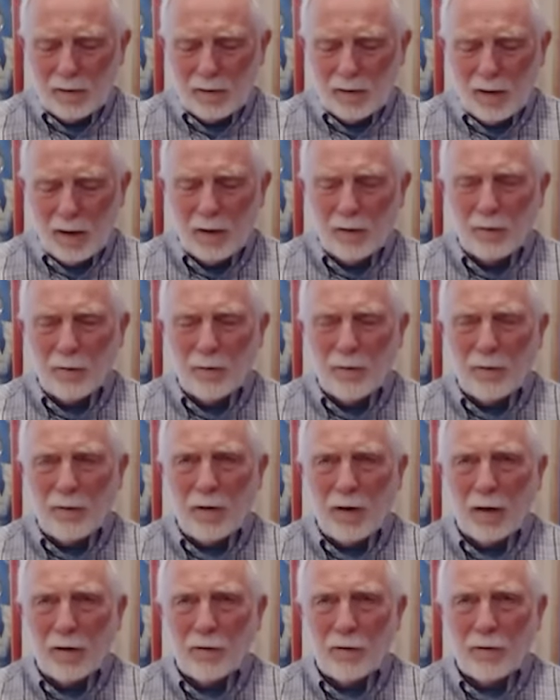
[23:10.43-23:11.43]
hundreds and
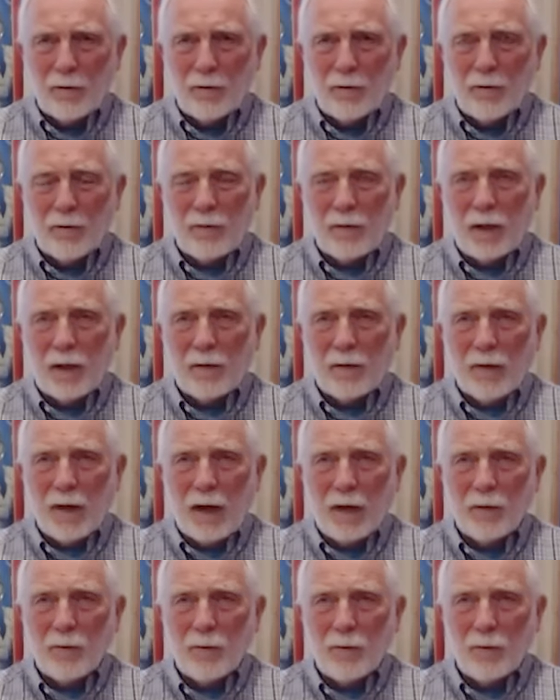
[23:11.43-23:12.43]
hundreds, if not
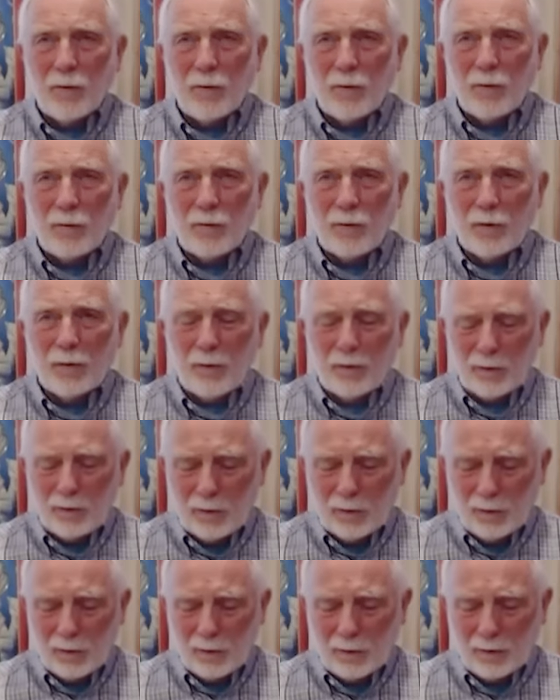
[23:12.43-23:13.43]
thousands, of
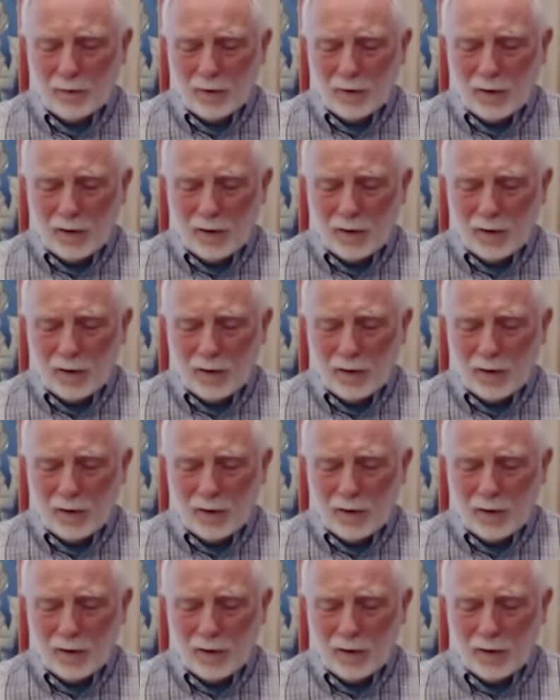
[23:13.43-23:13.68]
services,